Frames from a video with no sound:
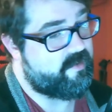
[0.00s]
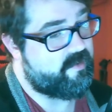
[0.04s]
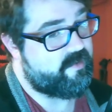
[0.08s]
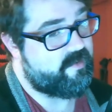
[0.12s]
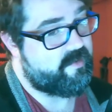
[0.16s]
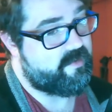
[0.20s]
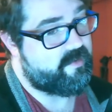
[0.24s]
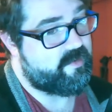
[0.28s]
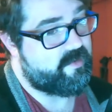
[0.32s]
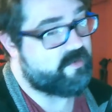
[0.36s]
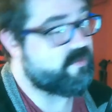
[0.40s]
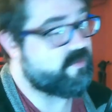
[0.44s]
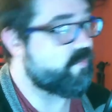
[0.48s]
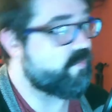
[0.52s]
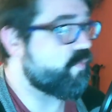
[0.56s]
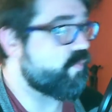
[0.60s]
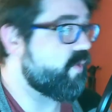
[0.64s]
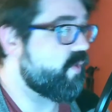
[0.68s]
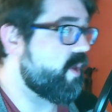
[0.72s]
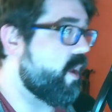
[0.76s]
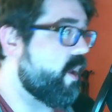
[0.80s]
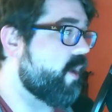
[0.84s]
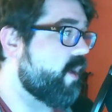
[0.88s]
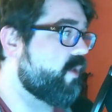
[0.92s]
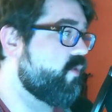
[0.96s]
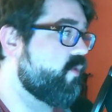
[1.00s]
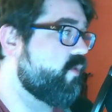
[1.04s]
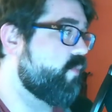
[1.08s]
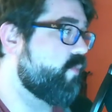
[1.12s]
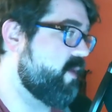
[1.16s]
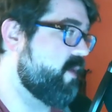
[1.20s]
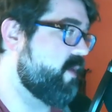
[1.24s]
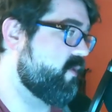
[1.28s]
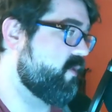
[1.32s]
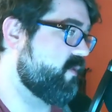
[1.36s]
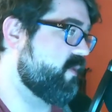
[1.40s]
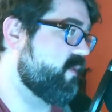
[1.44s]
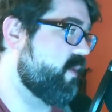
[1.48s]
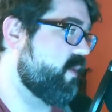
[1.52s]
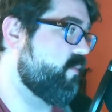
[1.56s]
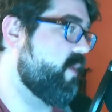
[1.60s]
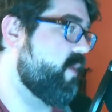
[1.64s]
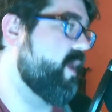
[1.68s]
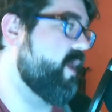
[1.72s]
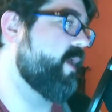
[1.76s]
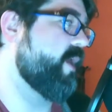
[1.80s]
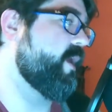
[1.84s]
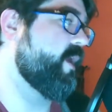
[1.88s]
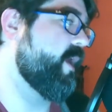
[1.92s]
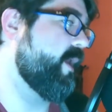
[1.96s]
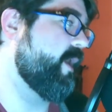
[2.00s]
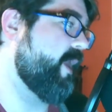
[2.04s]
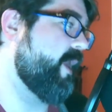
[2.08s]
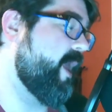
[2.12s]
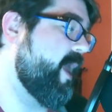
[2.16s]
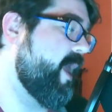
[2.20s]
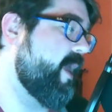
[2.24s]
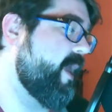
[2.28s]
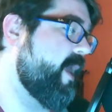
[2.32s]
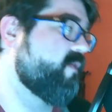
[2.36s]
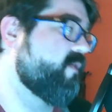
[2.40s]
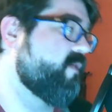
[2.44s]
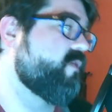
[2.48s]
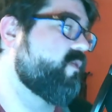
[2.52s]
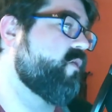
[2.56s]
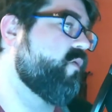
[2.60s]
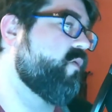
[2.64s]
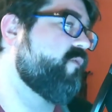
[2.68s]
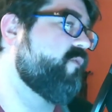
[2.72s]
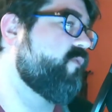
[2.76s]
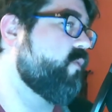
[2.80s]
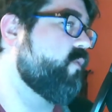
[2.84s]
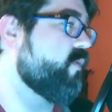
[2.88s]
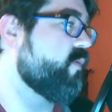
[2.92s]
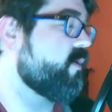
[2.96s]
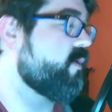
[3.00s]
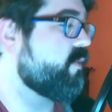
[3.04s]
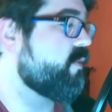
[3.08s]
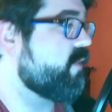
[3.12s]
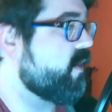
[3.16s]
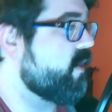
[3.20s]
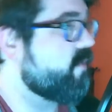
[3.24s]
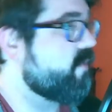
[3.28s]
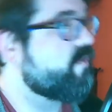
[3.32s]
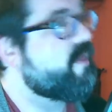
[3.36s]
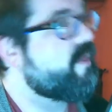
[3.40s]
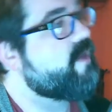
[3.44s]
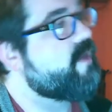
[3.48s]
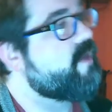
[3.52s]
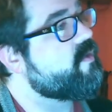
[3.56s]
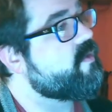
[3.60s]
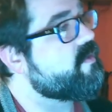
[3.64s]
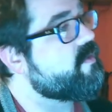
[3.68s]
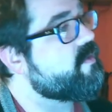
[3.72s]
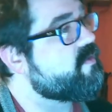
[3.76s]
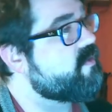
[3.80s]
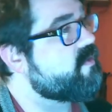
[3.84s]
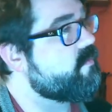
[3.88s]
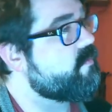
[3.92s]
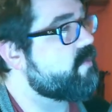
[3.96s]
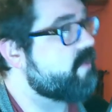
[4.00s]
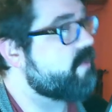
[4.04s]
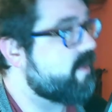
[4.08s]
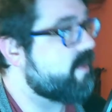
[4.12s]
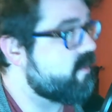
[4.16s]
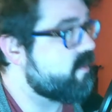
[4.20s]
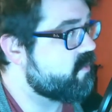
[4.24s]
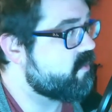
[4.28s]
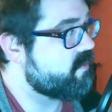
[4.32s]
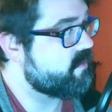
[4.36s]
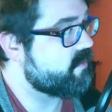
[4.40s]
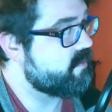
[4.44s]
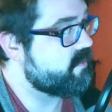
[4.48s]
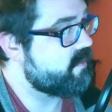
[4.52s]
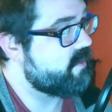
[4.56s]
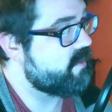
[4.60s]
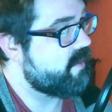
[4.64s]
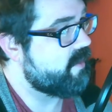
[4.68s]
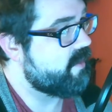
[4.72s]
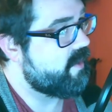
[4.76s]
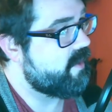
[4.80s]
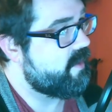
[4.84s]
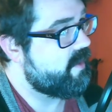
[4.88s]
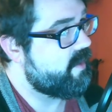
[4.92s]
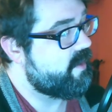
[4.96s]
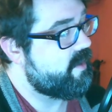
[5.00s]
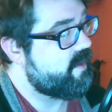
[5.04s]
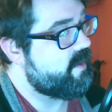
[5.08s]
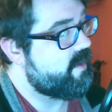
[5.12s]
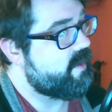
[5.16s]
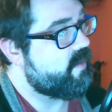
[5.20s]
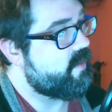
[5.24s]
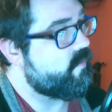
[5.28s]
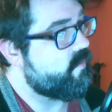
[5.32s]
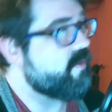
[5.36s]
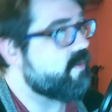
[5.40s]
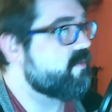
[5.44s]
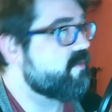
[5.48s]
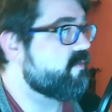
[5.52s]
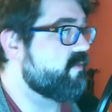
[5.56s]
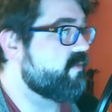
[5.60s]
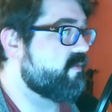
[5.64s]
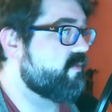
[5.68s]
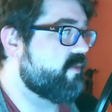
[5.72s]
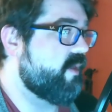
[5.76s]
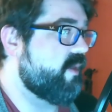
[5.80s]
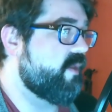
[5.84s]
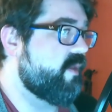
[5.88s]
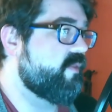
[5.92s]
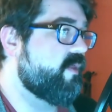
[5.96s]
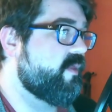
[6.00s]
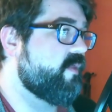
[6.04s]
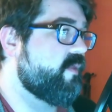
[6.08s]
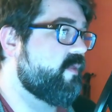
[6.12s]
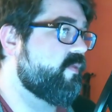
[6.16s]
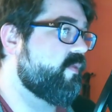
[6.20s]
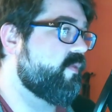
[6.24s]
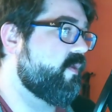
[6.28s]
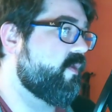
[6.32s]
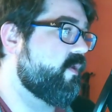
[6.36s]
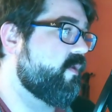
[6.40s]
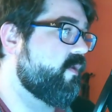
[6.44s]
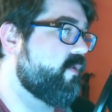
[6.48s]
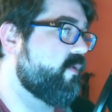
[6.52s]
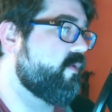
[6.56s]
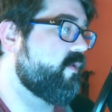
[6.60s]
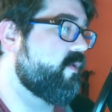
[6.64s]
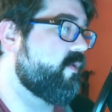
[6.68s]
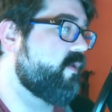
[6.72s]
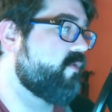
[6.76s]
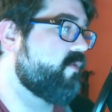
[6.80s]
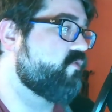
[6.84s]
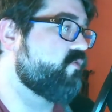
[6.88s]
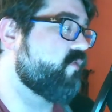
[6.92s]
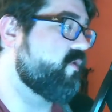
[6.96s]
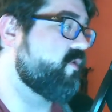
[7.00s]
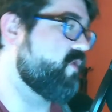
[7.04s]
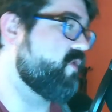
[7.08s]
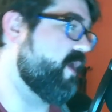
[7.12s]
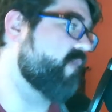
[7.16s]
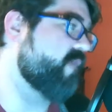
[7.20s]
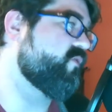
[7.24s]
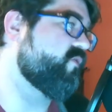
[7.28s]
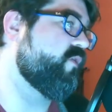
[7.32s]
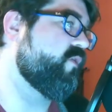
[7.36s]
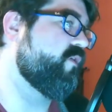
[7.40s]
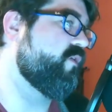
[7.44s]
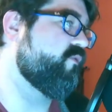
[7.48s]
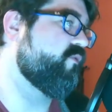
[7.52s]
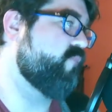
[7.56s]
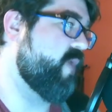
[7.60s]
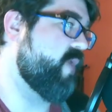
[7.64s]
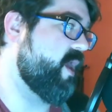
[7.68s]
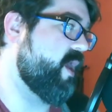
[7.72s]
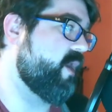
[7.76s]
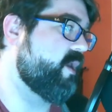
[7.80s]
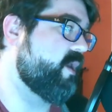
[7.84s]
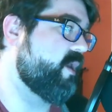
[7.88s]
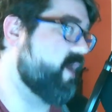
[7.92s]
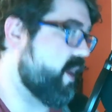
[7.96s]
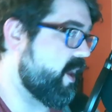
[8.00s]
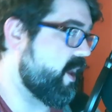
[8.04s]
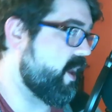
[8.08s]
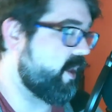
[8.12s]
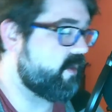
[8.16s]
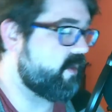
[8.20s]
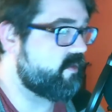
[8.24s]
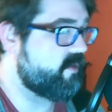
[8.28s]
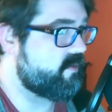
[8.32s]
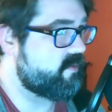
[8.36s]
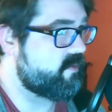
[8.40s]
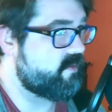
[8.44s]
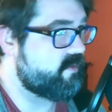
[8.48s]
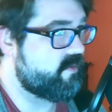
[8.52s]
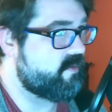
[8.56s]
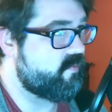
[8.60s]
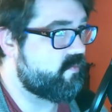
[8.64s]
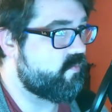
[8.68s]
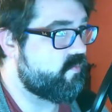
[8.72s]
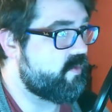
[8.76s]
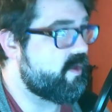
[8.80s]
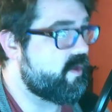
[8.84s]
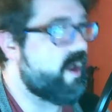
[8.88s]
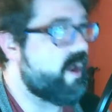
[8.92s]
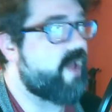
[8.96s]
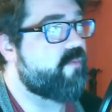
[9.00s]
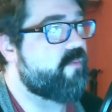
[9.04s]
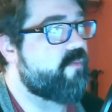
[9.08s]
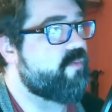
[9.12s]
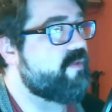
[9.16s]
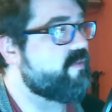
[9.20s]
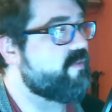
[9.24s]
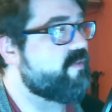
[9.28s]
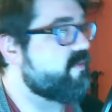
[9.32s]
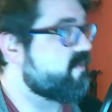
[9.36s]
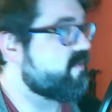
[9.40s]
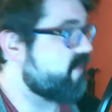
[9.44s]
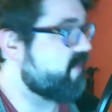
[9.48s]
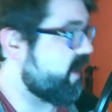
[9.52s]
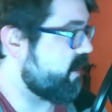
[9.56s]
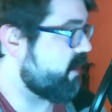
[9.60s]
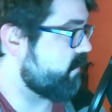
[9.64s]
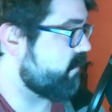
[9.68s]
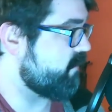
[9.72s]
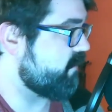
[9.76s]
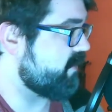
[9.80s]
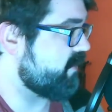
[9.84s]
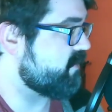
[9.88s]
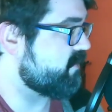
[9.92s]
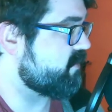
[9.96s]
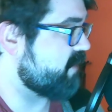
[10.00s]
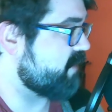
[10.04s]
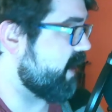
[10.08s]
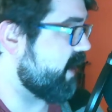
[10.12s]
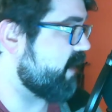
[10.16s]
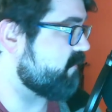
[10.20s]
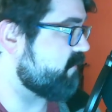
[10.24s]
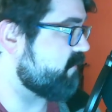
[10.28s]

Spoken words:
It's a preoccupation that mankind has. So if you were to think of that, you're in a simulation. What's to say that the trajectory of mankind would not be the same inside of a